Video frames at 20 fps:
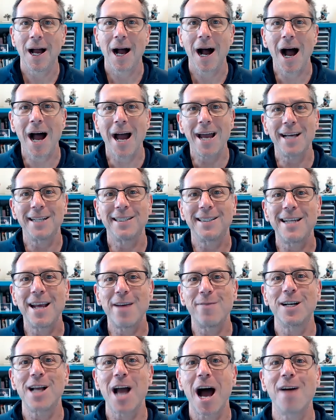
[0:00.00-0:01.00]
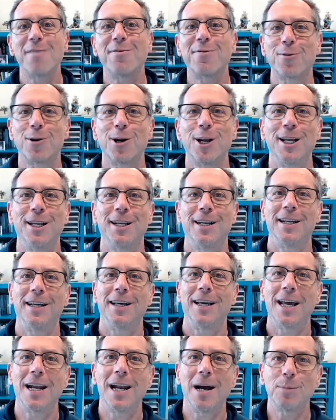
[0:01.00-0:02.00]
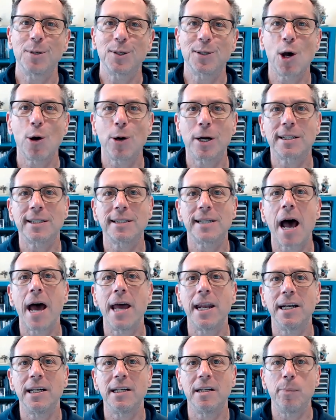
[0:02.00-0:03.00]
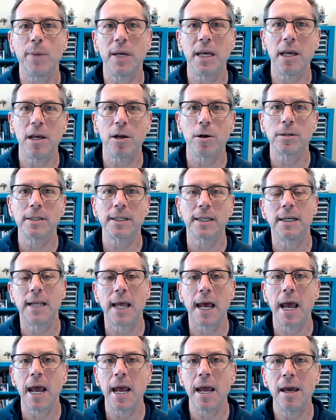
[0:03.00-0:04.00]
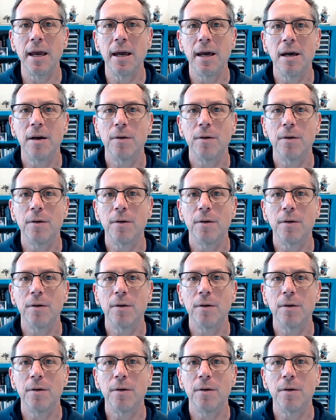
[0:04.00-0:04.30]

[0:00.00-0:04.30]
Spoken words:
Hi, it's David Gottfried, and I'm so excited to be here today